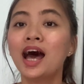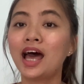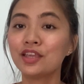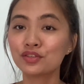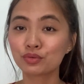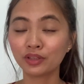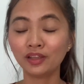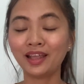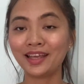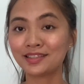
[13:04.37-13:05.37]
I just really
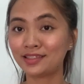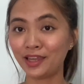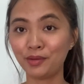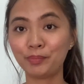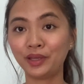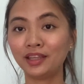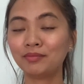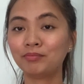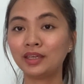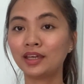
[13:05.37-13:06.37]
like staying
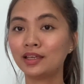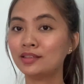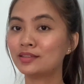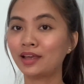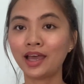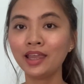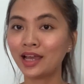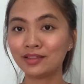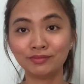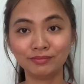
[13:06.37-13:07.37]
put because I
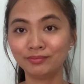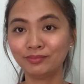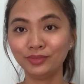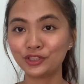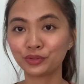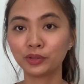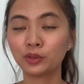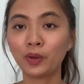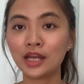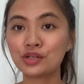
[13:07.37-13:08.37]
had literally
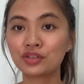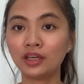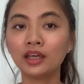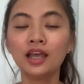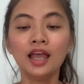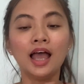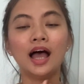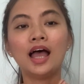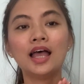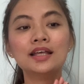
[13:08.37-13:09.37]
no energy.
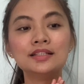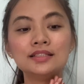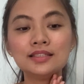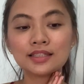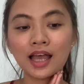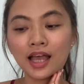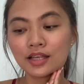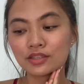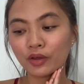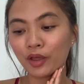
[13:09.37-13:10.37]
And
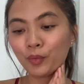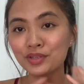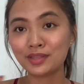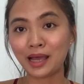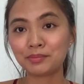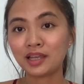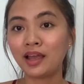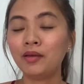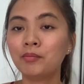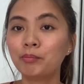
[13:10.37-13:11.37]
so it was nap
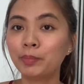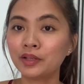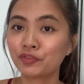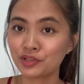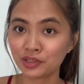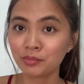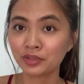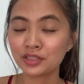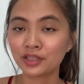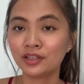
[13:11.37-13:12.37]
time, but for some
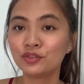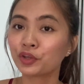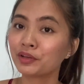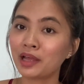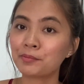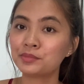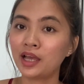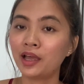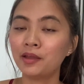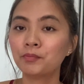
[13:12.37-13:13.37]
reason during nap
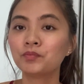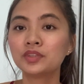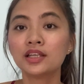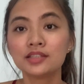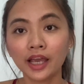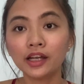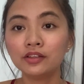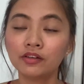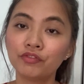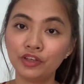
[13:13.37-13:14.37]
time,
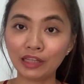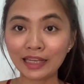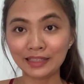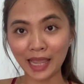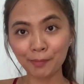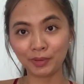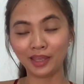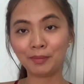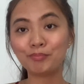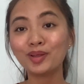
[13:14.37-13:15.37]
Tiziana didn't feel like
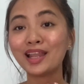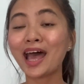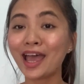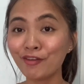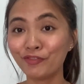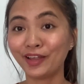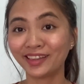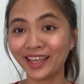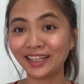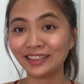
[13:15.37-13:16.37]
napping, but I
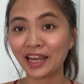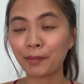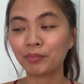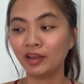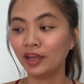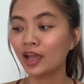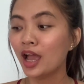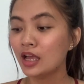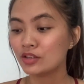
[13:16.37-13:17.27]
felt like napping.